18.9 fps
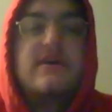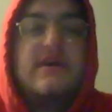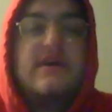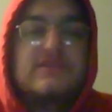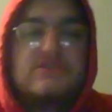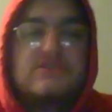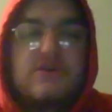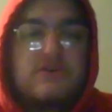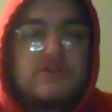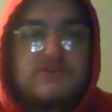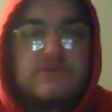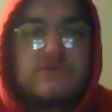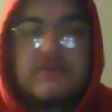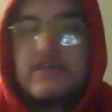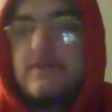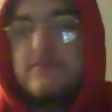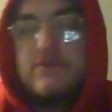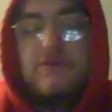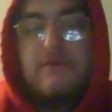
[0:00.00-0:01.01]
And as long as we
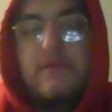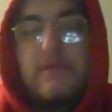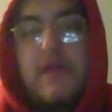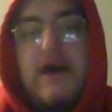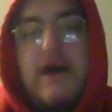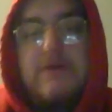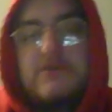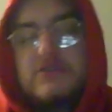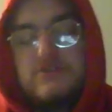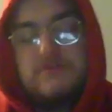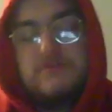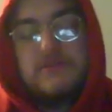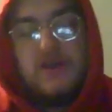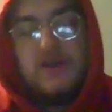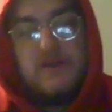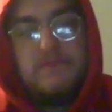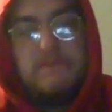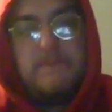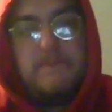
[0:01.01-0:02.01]
keep doing that, we should be
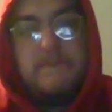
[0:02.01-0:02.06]
good.